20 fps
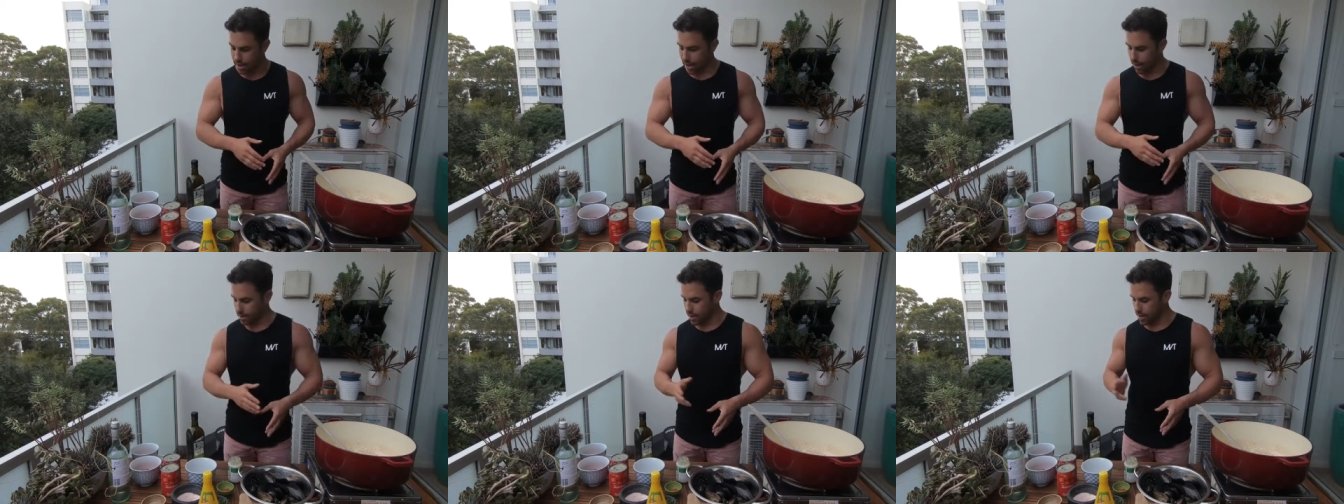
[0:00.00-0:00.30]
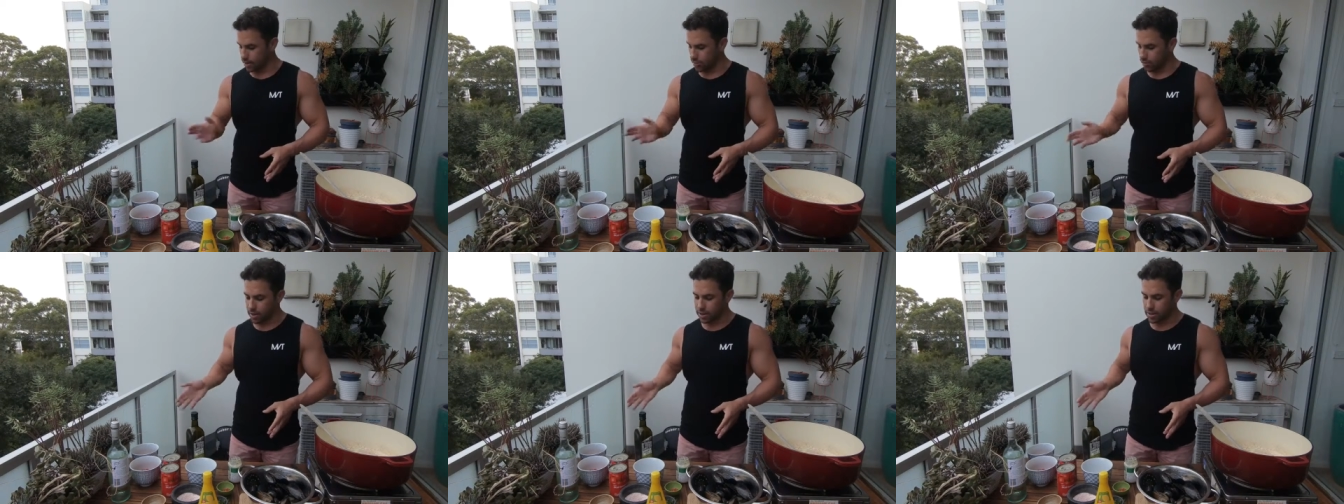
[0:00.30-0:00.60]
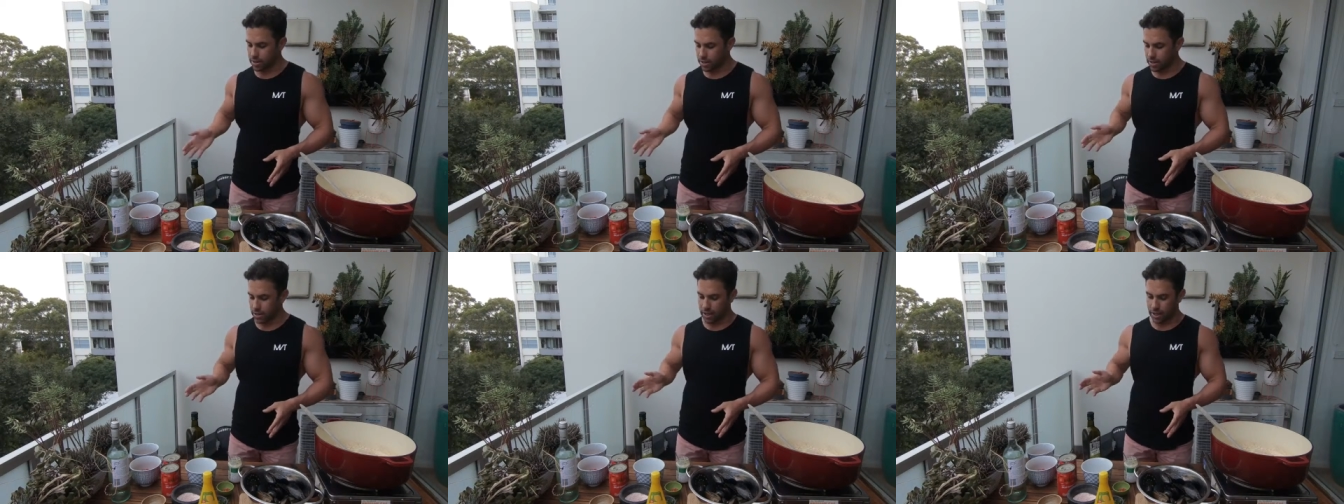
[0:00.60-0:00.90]
and then the
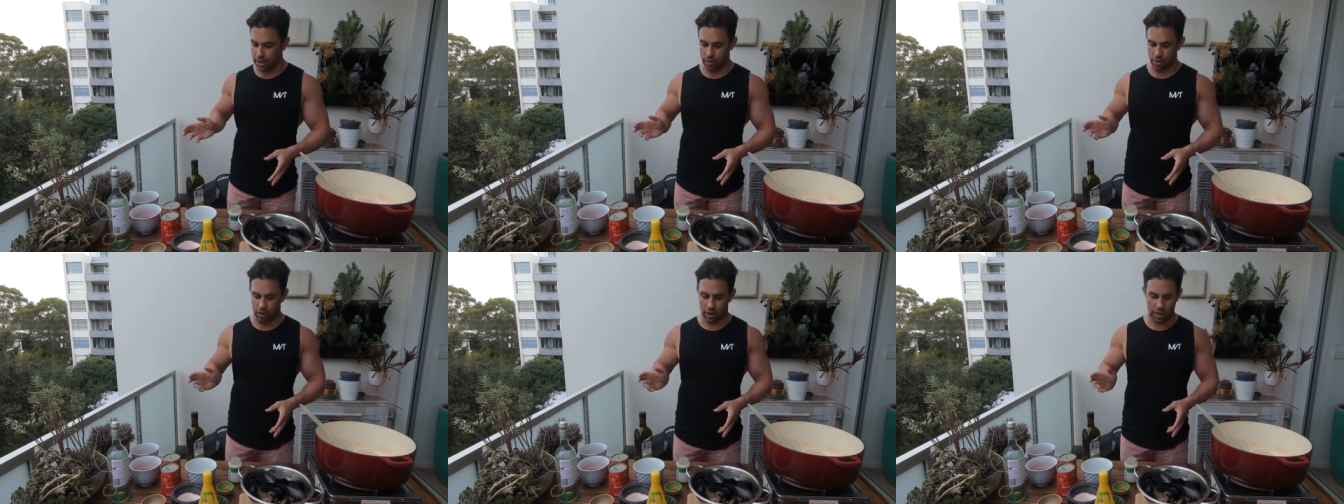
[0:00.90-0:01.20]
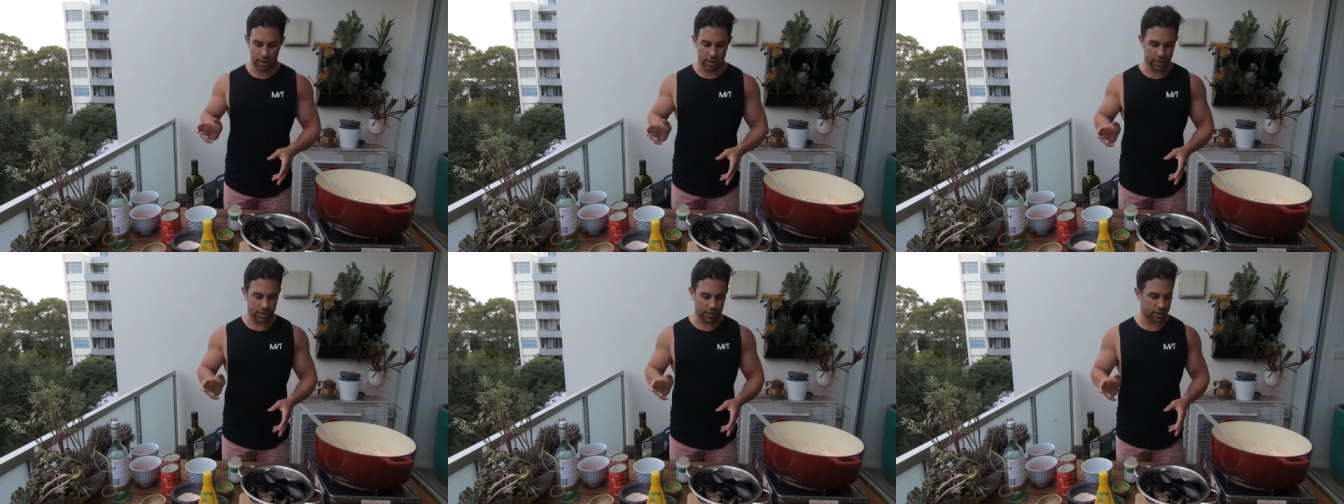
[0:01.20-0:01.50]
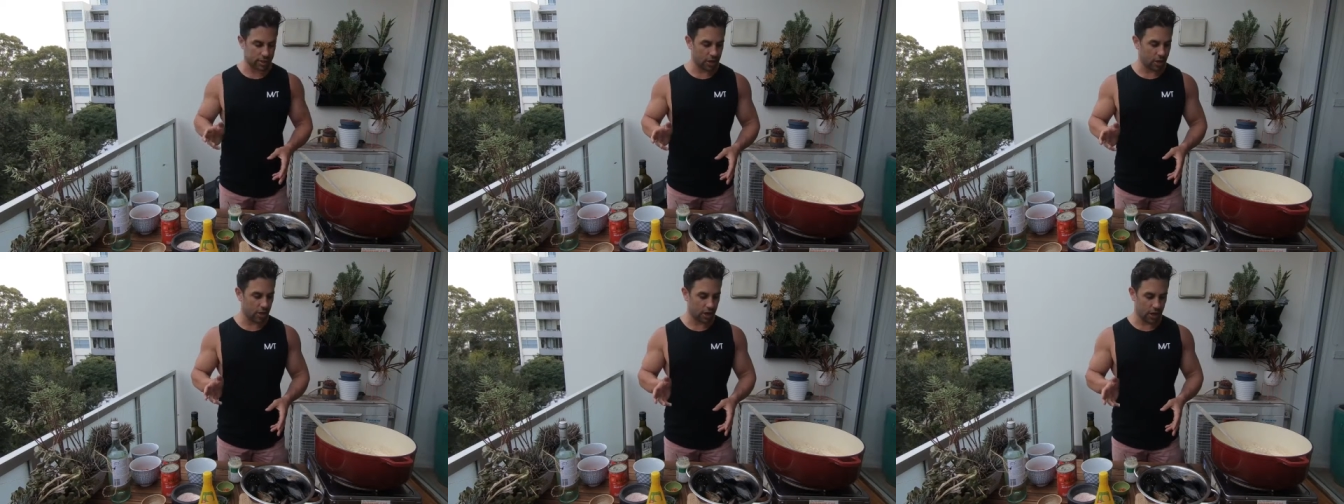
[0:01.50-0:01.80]
rest of the
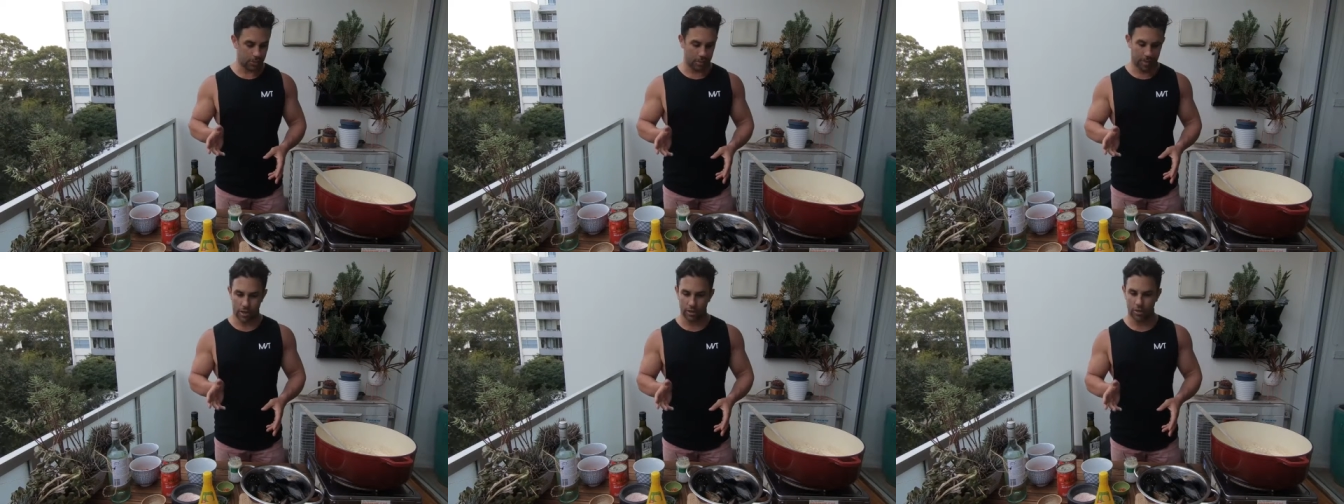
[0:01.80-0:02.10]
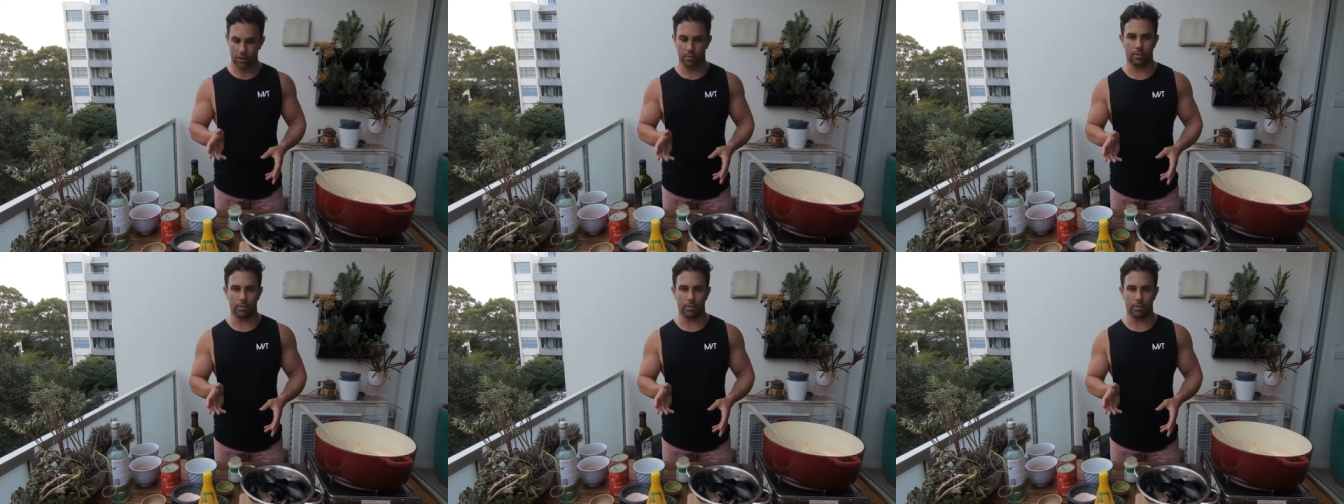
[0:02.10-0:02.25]
ingredients don't amount